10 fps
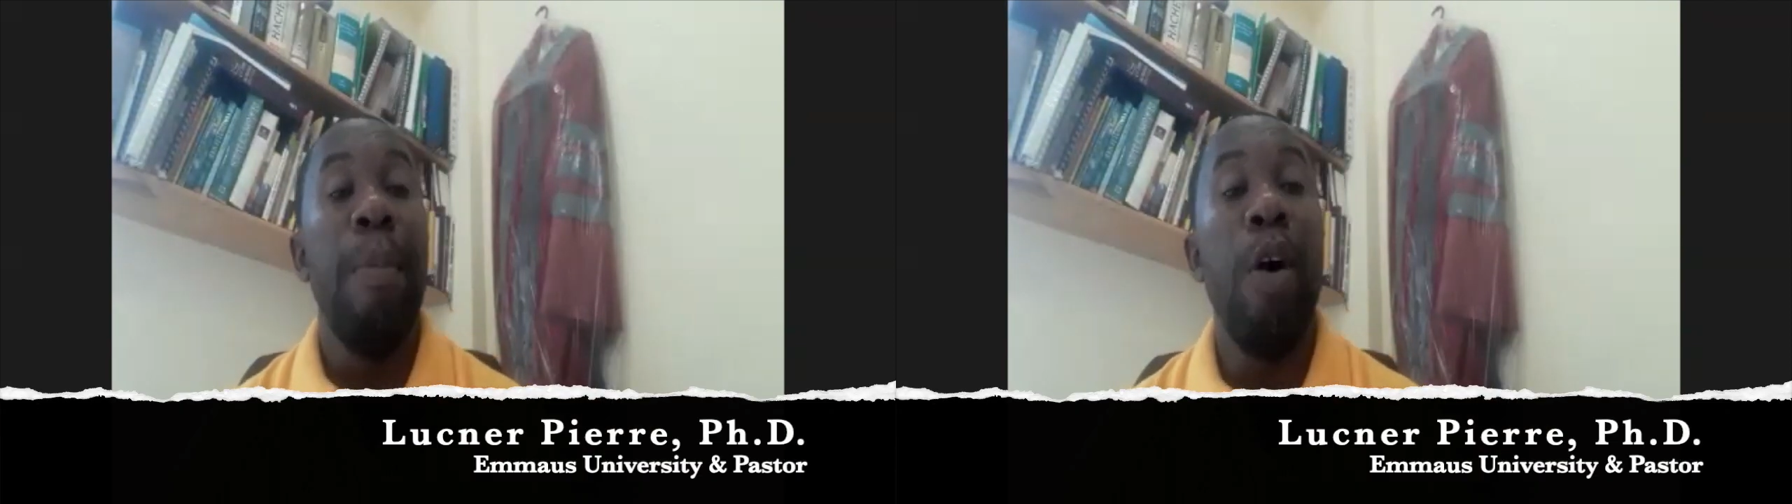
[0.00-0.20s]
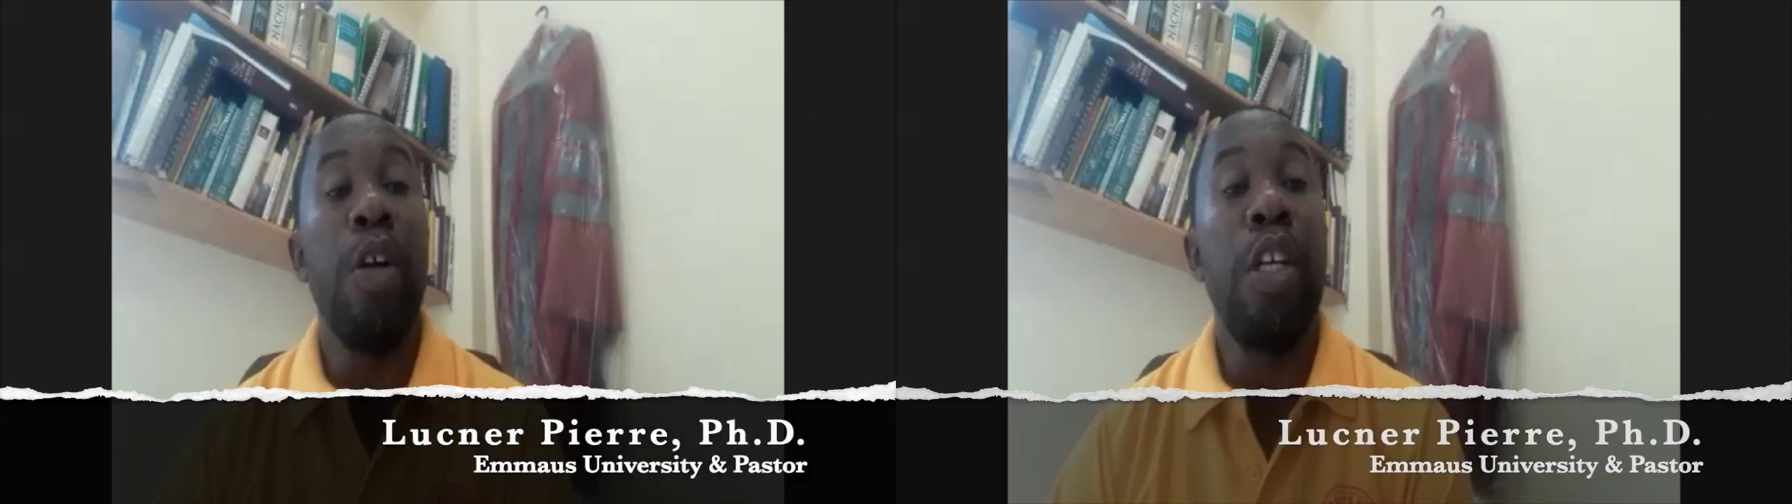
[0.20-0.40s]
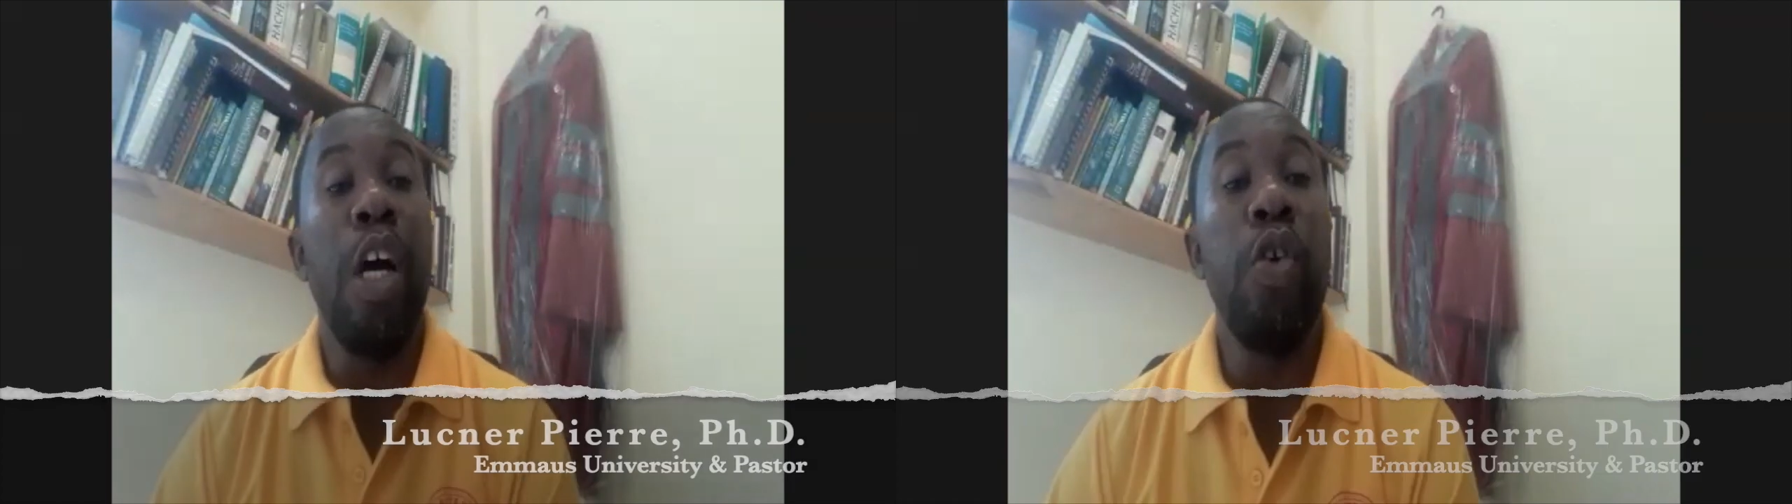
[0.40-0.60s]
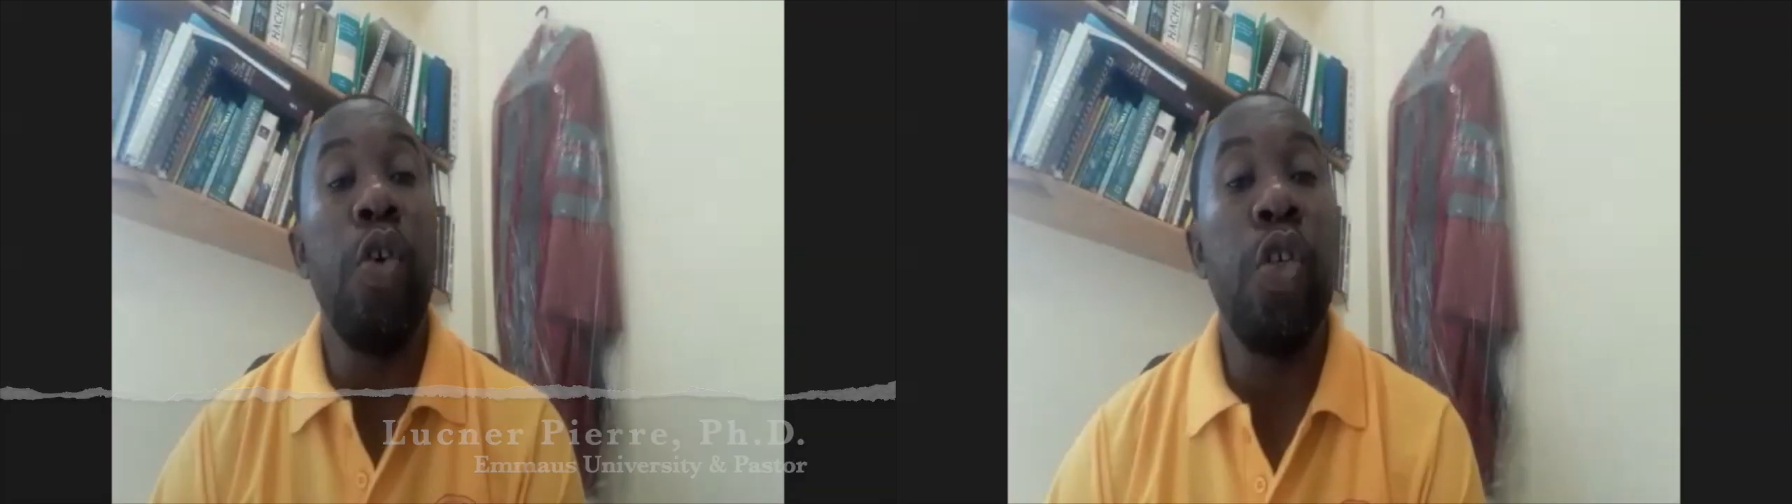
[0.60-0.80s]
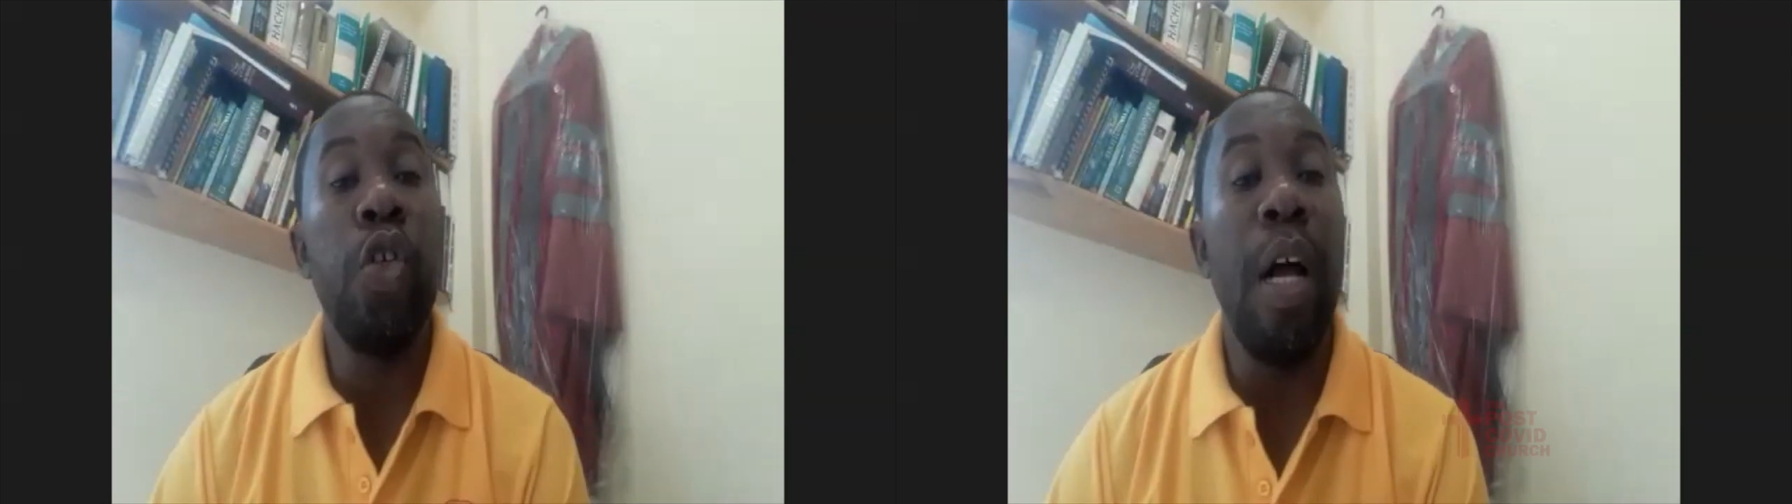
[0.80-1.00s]
but
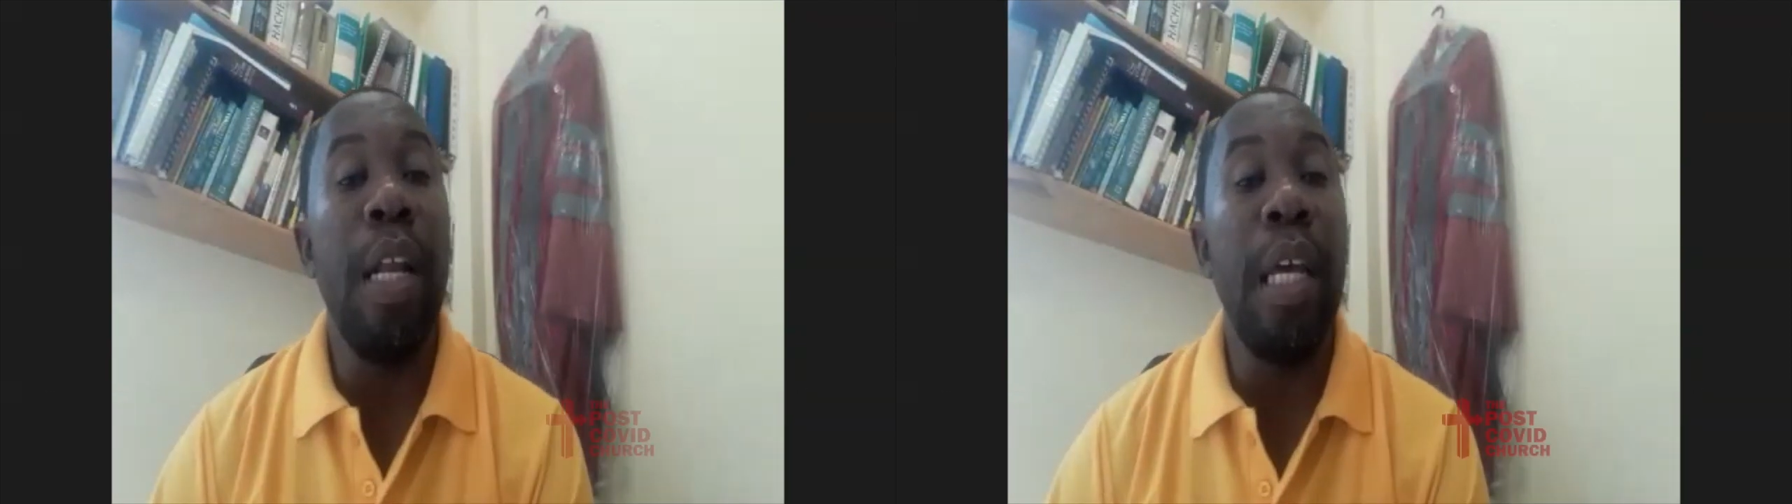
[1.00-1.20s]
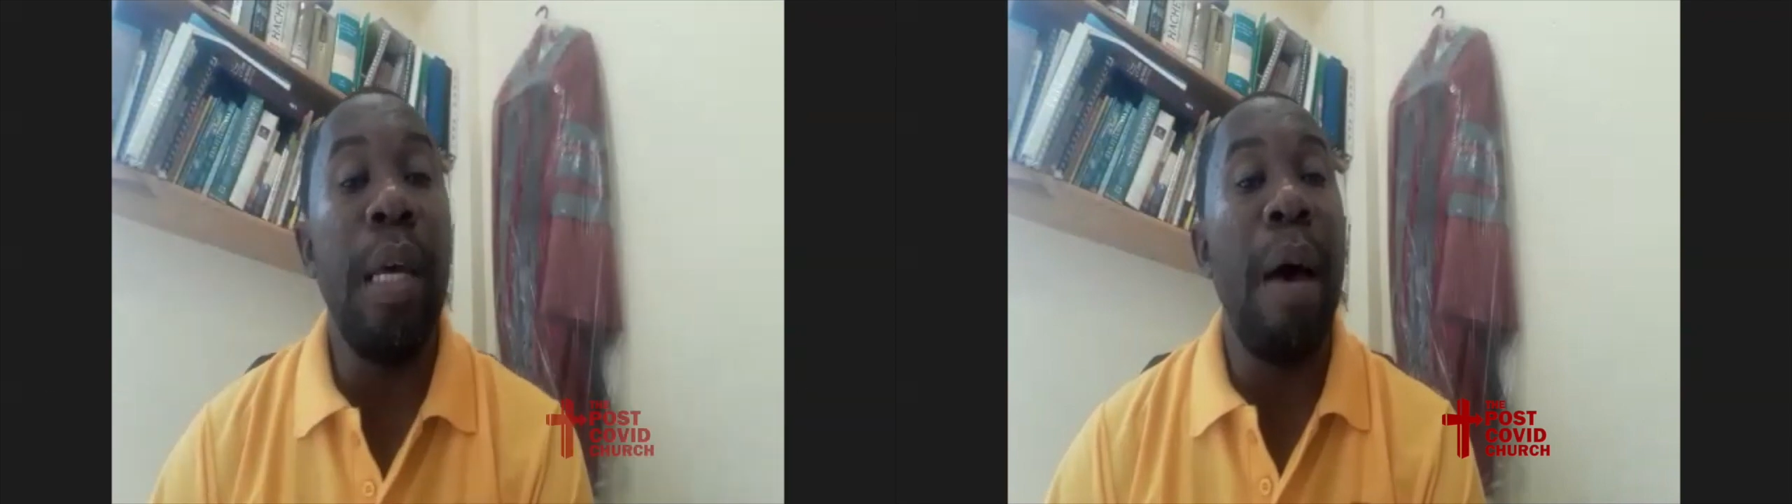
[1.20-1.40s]
usually